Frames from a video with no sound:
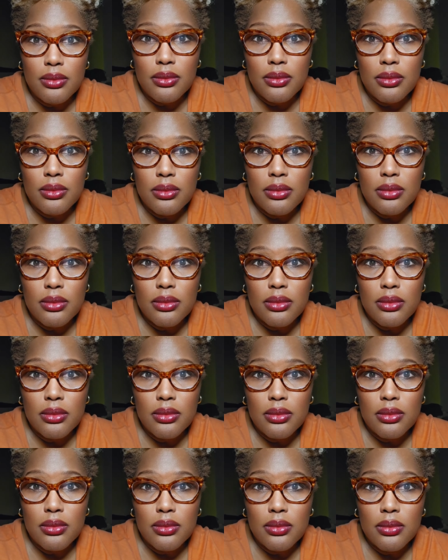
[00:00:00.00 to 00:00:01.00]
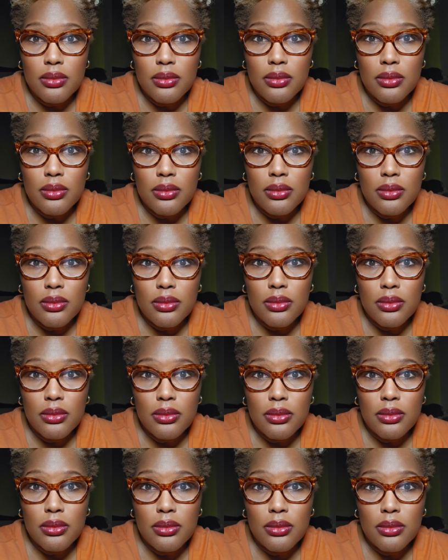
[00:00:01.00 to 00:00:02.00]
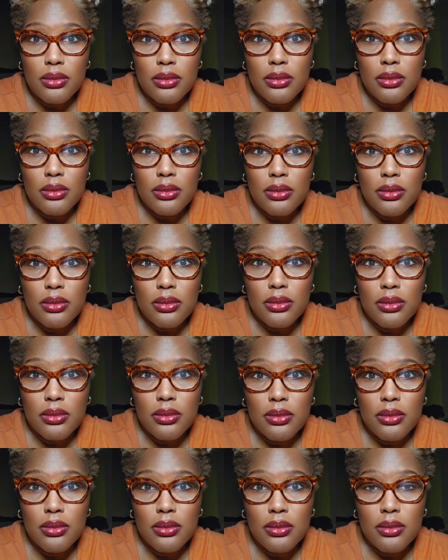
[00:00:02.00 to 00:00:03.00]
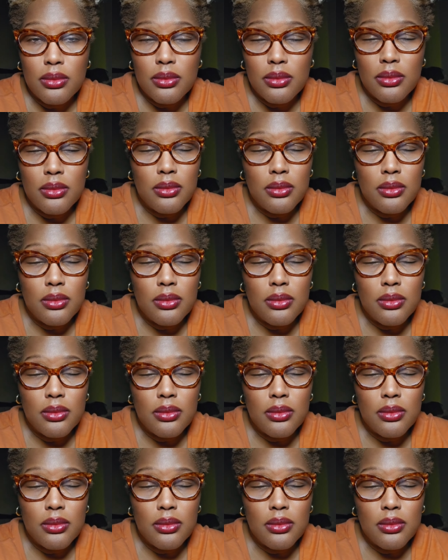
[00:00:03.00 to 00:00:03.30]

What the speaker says: No one is speaking in this clip.